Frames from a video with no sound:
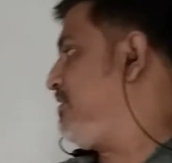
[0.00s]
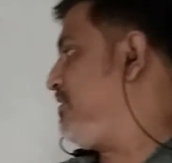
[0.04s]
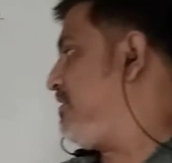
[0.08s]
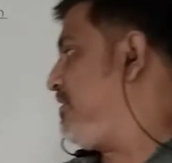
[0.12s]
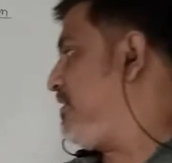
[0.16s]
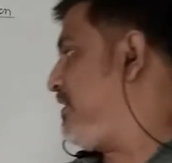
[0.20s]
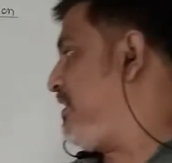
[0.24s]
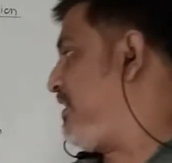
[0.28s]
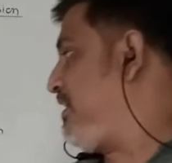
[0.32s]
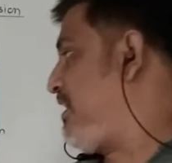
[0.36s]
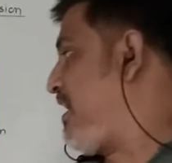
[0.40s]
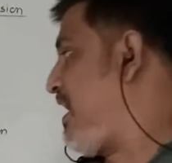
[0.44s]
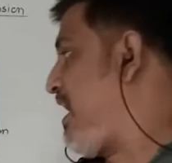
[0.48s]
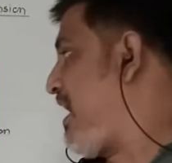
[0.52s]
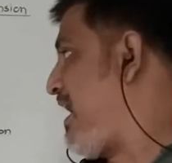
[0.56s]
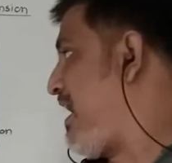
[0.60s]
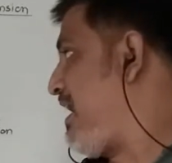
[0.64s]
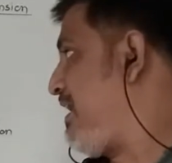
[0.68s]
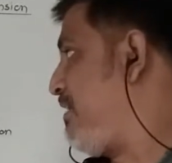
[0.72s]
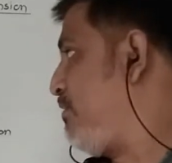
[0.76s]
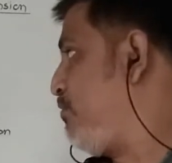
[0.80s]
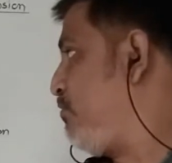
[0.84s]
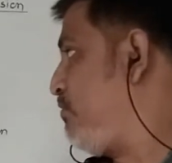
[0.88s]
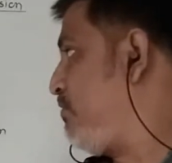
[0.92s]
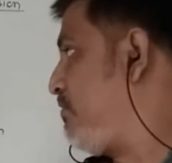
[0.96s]
It
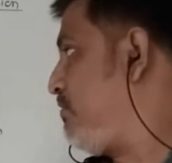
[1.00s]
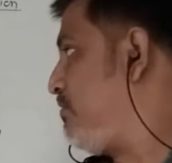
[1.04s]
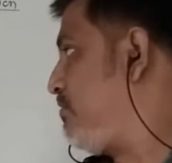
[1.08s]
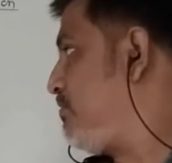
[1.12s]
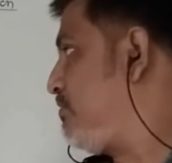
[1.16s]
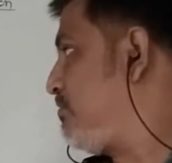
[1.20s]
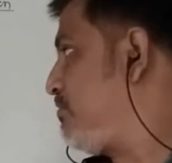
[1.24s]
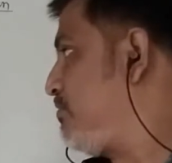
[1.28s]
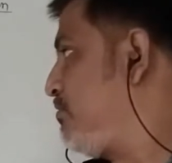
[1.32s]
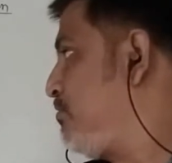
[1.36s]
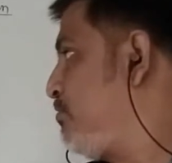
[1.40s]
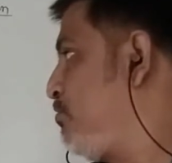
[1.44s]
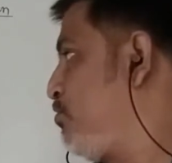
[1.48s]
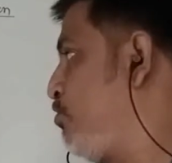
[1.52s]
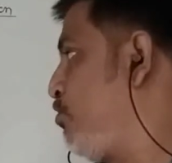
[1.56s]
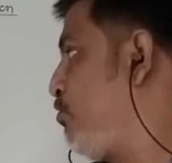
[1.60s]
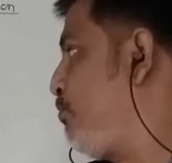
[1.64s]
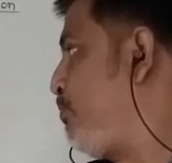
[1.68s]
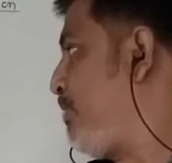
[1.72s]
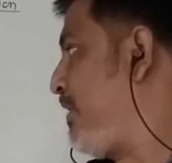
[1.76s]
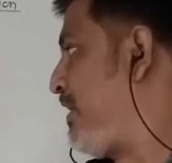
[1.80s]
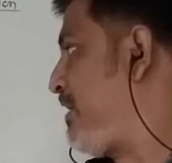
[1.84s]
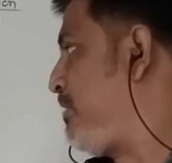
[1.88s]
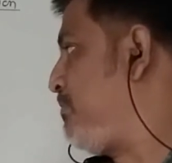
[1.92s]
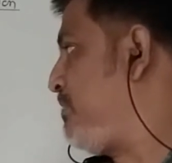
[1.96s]
have
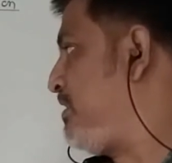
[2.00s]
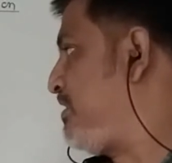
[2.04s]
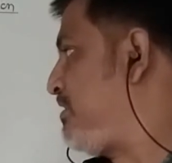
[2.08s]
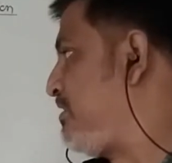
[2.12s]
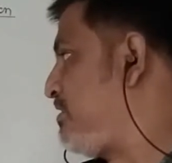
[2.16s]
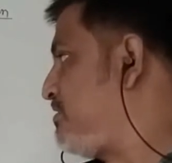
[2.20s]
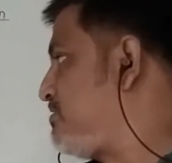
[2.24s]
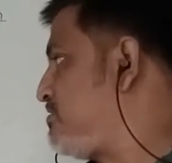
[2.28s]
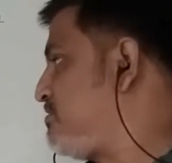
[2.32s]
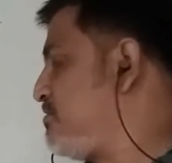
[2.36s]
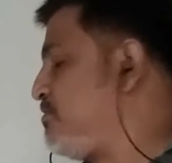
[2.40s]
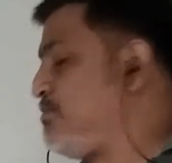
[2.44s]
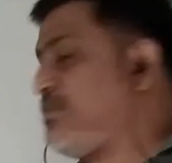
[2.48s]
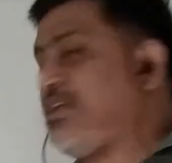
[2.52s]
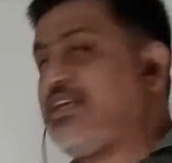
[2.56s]
two parameters.